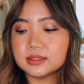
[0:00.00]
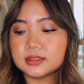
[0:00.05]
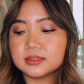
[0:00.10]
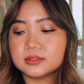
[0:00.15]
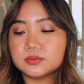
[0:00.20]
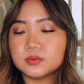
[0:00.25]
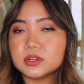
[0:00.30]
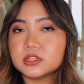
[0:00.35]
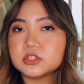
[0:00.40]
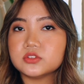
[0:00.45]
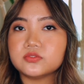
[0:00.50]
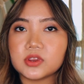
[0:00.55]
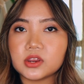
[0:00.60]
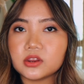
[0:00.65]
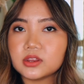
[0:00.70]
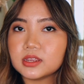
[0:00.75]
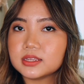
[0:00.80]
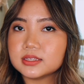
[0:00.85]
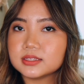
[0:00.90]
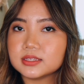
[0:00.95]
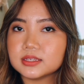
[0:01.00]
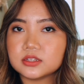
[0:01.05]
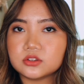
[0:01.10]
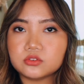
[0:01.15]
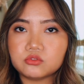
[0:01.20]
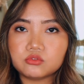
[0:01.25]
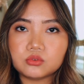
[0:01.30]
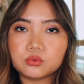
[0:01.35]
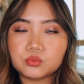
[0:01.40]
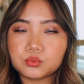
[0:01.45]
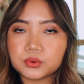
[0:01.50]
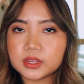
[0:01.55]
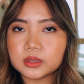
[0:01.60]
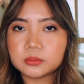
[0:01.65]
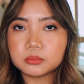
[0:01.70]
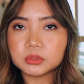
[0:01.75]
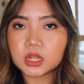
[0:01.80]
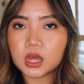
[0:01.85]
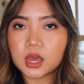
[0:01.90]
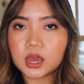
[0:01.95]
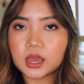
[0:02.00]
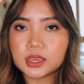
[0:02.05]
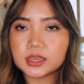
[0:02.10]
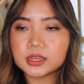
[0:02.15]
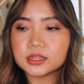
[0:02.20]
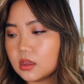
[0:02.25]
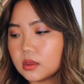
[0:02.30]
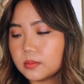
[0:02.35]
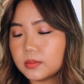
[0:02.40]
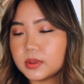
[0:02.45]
This one is very easy to reapply.